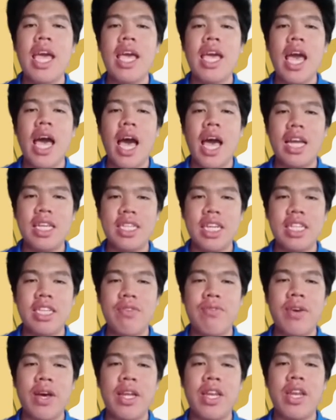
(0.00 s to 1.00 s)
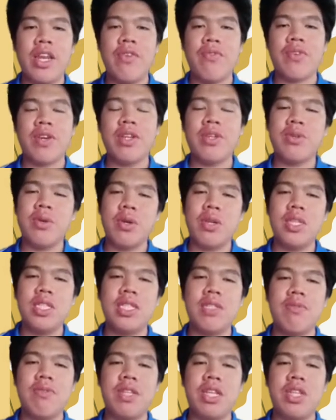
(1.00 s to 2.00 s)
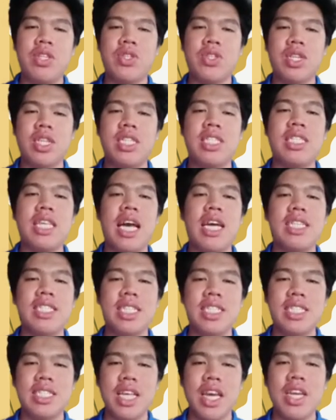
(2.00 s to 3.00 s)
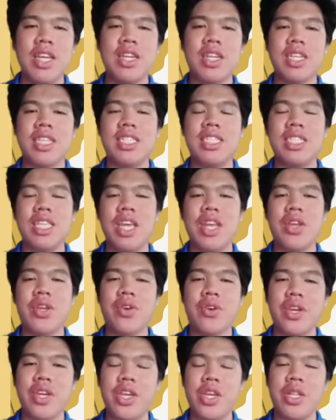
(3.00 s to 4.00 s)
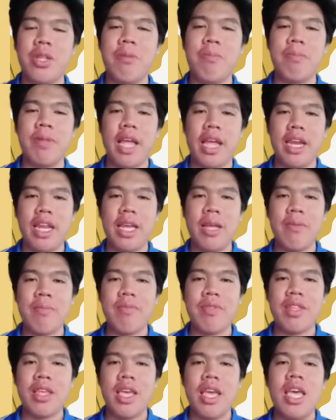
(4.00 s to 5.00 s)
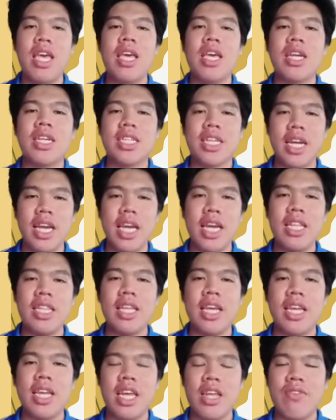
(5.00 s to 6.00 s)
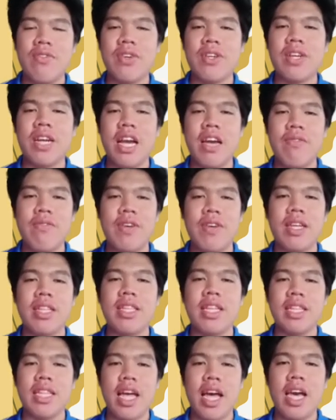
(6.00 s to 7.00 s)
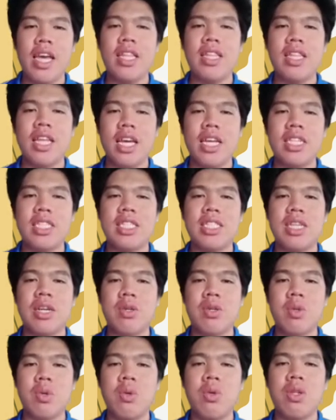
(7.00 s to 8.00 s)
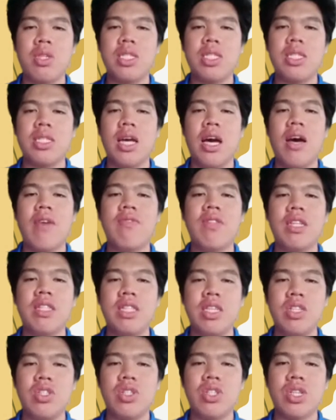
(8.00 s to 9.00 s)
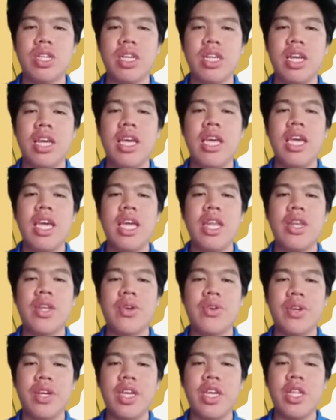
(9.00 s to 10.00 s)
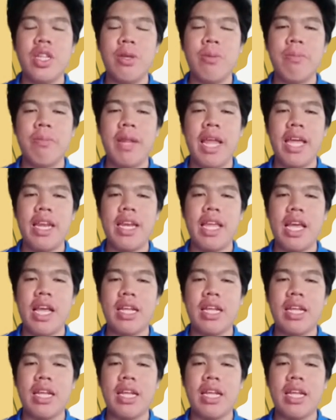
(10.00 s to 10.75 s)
identify the different roles of teachers as designers in curriculum planning, create an infographic that highlights the roles of the teacher in curriculum planning,